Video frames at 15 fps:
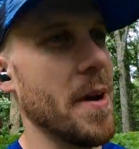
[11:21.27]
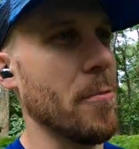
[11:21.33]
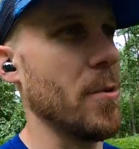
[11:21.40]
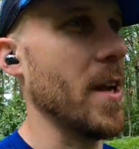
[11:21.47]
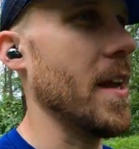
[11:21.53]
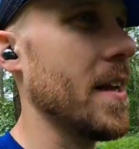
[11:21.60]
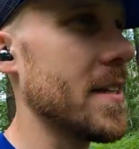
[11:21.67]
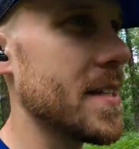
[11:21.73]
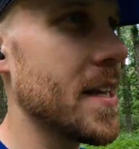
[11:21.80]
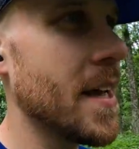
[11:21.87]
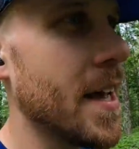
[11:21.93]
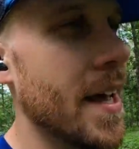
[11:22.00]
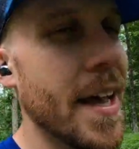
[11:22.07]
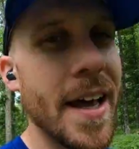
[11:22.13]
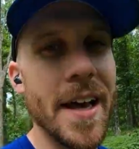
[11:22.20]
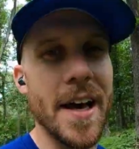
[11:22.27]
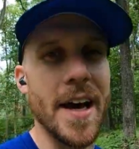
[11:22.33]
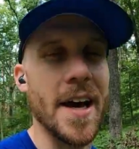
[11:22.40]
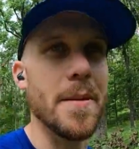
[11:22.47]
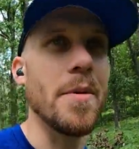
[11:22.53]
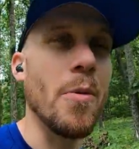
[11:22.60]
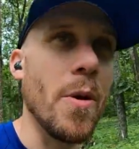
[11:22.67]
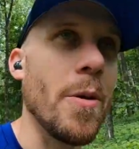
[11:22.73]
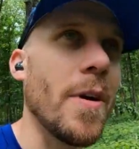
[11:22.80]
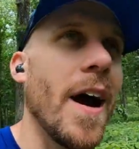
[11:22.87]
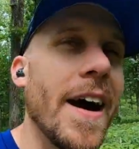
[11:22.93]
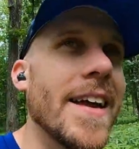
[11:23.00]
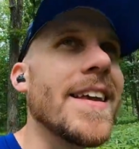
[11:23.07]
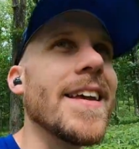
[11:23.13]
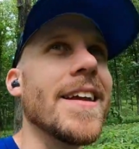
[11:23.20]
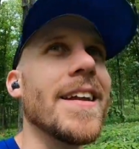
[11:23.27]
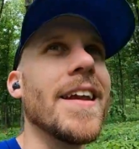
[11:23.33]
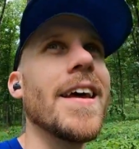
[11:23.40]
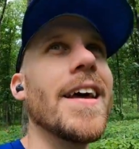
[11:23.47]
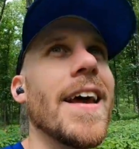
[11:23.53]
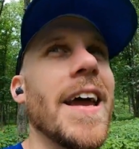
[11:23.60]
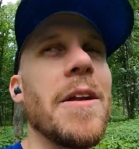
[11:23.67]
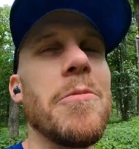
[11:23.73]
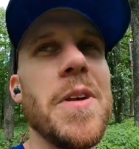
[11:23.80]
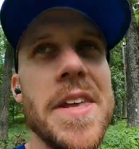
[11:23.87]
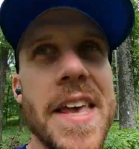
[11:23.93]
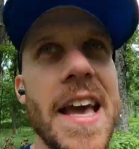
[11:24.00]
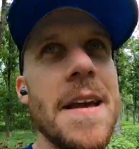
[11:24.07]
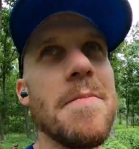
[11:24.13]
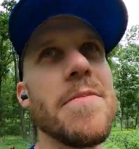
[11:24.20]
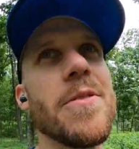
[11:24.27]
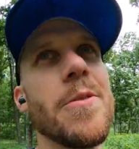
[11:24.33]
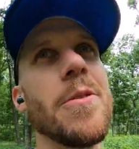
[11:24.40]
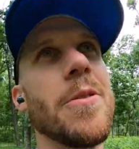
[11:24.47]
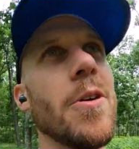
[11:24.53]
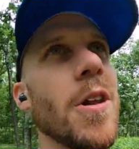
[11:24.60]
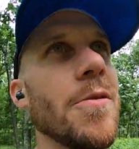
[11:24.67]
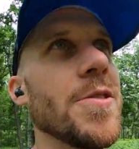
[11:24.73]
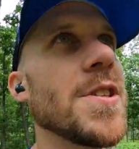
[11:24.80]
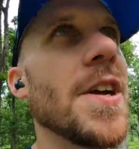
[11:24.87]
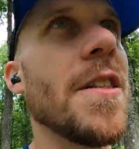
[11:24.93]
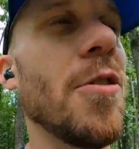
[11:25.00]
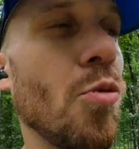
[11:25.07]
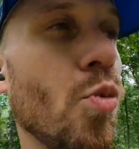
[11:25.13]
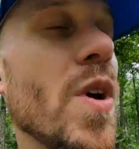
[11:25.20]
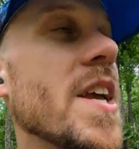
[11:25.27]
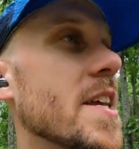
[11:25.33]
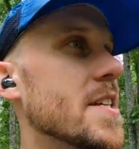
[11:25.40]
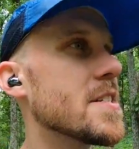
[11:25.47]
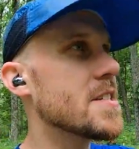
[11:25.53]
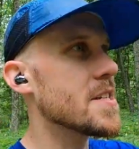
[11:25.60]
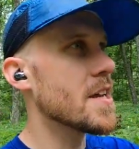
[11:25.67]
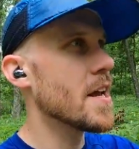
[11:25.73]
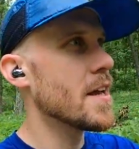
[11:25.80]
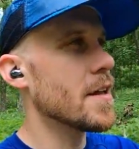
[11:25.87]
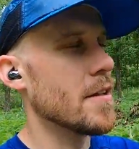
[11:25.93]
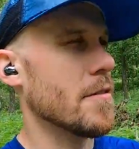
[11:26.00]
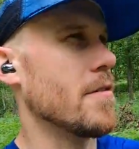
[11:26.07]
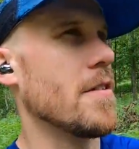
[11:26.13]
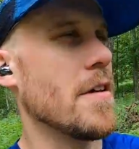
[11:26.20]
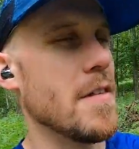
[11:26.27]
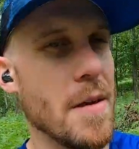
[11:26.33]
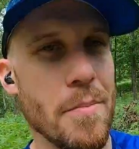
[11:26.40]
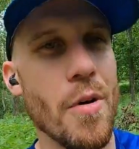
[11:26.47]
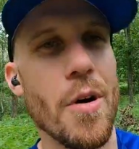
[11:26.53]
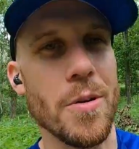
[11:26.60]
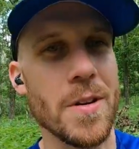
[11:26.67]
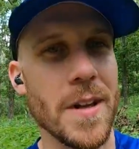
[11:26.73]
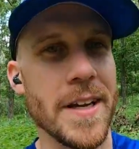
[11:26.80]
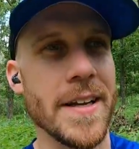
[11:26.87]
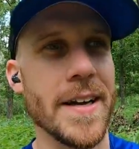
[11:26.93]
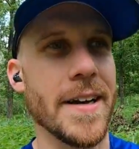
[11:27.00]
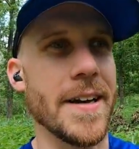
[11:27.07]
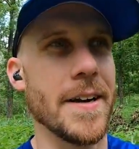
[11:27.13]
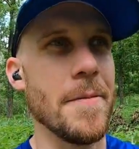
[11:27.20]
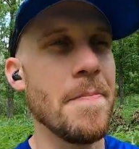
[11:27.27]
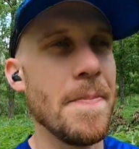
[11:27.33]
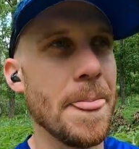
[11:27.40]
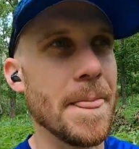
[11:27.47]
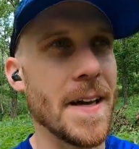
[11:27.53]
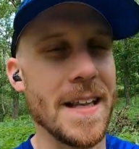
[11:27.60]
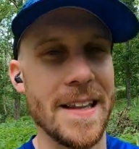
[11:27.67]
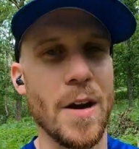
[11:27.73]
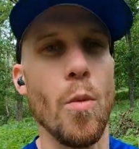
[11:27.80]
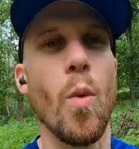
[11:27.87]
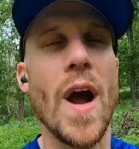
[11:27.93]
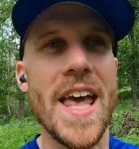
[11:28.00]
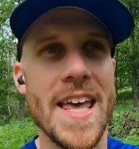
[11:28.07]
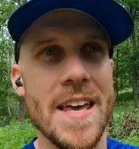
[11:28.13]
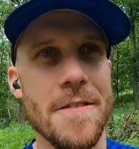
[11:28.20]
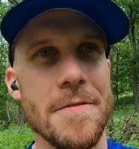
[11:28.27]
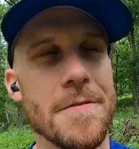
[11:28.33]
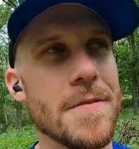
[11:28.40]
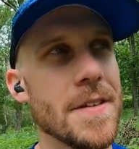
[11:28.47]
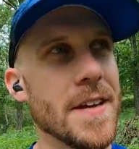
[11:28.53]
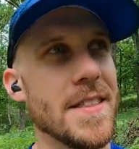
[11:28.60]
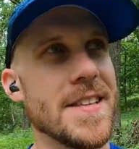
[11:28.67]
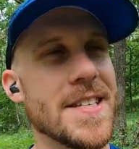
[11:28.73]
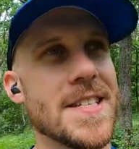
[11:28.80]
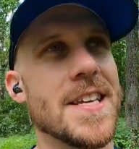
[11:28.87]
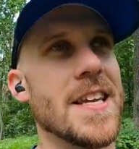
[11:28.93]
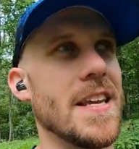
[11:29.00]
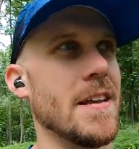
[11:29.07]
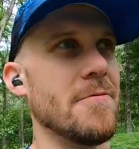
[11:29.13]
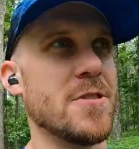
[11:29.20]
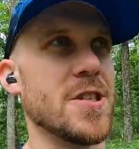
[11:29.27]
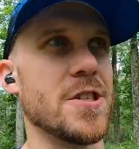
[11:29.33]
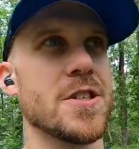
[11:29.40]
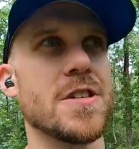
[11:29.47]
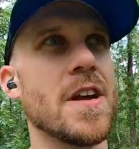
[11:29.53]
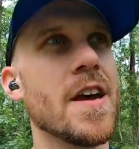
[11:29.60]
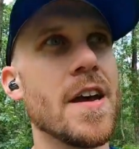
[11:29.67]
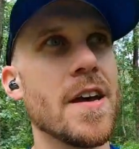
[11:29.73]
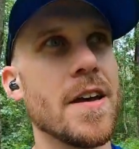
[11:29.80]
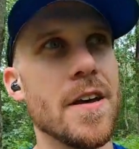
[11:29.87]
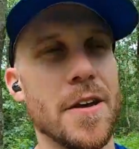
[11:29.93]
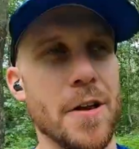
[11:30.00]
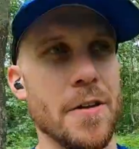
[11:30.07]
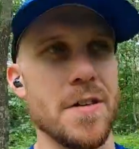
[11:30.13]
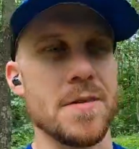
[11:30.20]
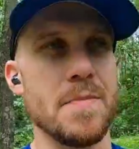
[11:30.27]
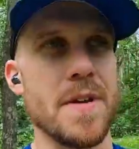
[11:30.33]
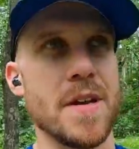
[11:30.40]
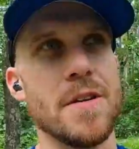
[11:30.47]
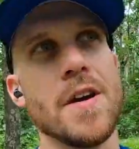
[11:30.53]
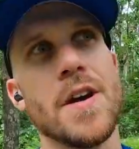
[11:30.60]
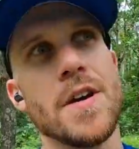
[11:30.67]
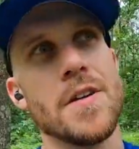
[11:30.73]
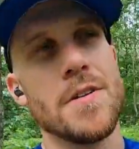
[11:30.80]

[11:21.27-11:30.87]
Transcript: by weeds. But we were hiking and we came through, and all of a sudden the weeds, they broke like a wave in the sea. It was just, you know, this big,